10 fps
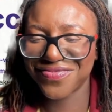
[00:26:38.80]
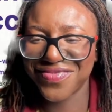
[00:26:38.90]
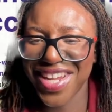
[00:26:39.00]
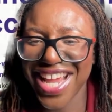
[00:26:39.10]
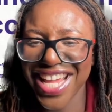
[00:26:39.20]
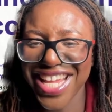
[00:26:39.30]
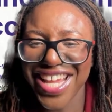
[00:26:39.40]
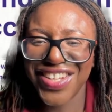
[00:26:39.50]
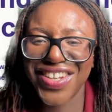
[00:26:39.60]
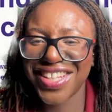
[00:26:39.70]
Yeah,
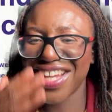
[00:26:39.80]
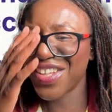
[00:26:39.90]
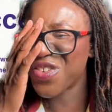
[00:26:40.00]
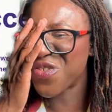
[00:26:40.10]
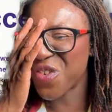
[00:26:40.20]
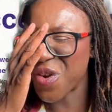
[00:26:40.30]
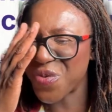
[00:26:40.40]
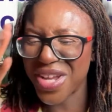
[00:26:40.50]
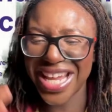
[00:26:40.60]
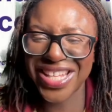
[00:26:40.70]
you can turn a
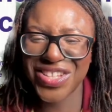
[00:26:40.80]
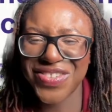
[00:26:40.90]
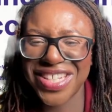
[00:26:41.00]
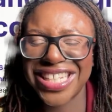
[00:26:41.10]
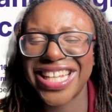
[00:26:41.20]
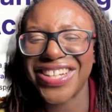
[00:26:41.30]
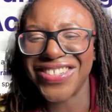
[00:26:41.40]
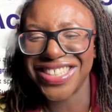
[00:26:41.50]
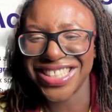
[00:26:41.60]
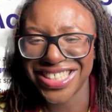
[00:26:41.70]
framework into a skill.
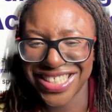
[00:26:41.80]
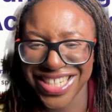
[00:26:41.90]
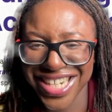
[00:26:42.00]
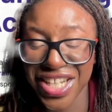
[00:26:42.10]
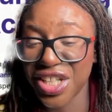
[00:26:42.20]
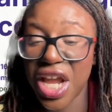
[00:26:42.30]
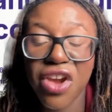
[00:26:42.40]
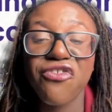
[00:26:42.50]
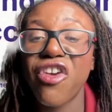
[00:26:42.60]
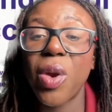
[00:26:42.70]
You can turn a
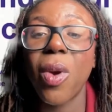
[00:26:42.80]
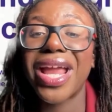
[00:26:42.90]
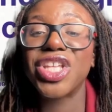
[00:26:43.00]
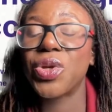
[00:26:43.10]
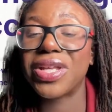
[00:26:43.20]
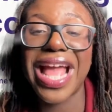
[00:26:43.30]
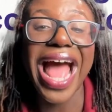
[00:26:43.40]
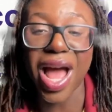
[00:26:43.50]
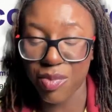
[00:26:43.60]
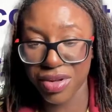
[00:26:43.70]
framework into an
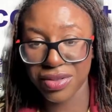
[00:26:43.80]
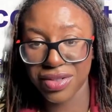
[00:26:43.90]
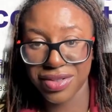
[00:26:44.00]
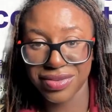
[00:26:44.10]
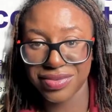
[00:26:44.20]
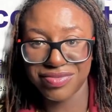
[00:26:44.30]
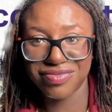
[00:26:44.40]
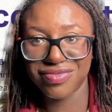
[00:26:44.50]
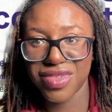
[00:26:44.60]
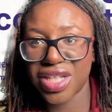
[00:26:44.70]
app.
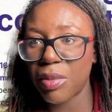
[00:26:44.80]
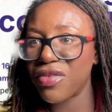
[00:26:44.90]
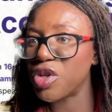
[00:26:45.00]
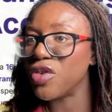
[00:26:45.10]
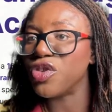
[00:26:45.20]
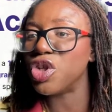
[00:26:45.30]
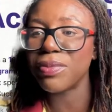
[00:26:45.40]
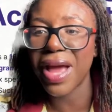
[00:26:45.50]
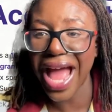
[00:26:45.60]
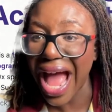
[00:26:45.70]
Some of you have used
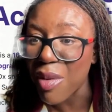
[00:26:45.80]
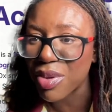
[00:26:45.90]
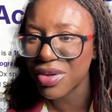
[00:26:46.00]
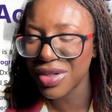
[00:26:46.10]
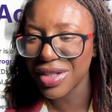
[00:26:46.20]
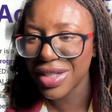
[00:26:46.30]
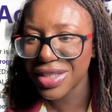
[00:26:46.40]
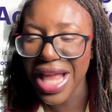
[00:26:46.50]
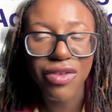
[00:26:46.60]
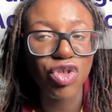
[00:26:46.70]
my app
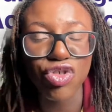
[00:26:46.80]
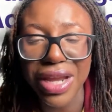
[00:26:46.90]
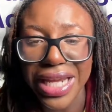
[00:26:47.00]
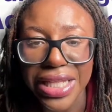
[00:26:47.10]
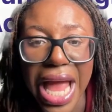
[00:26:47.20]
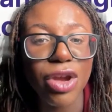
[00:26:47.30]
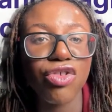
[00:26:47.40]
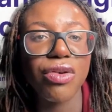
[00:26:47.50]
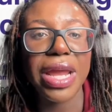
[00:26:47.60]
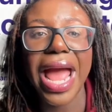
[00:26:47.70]
that I've created. I
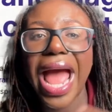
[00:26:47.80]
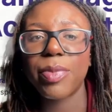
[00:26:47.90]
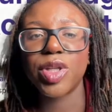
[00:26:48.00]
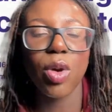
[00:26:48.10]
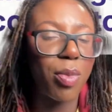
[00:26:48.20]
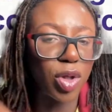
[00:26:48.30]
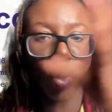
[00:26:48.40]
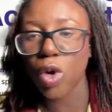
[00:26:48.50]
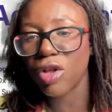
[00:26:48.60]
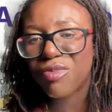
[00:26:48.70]
create apps on
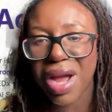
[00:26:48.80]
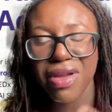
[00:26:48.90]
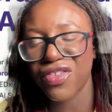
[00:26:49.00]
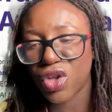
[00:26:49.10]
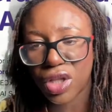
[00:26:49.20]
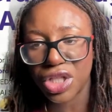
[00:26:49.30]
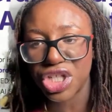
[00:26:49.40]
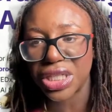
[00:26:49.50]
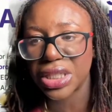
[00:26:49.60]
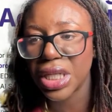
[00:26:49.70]
all of my
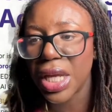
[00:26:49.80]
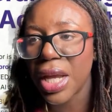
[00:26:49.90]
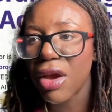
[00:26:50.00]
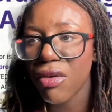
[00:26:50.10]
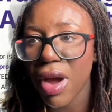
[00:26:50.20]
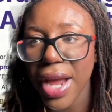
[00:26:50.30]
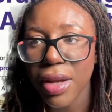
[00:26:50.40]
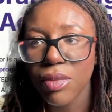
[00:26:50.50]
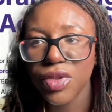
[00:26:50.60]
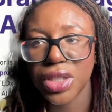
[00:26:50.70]
methodologies, right?
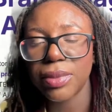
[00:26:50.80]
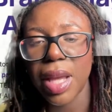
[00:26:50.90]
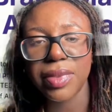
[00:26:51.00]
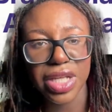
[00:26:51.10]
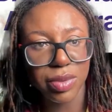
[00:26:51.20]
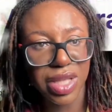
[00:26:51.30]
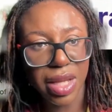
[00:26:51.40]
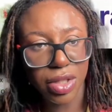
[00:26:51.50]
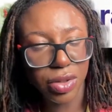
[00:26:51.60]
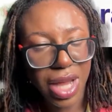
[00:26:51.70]
Sometimes
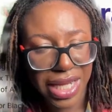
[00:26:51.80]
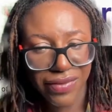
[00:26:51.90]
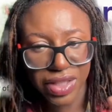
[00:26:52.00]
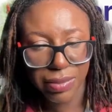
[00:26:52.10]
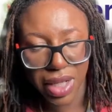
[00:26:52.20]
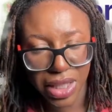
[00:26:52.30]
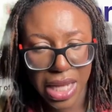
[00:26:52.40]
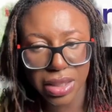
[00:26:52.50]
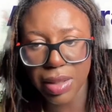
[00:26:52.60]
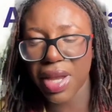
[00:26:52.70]
I give it to my
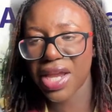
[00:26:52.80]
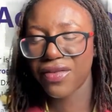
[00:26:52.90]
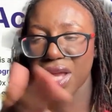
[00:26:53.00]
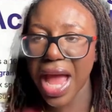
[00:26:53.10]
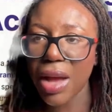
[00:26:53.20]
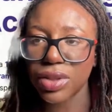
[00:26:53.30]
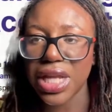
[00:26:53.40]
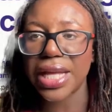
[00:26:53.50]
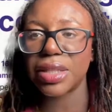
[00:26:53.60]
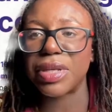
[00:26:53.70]
clients, and then I give it
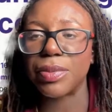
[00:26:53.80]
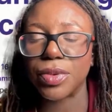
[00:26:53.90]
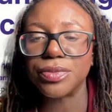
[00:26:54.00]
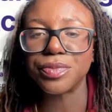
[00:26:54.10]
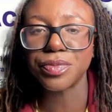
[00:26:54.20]
outside to people.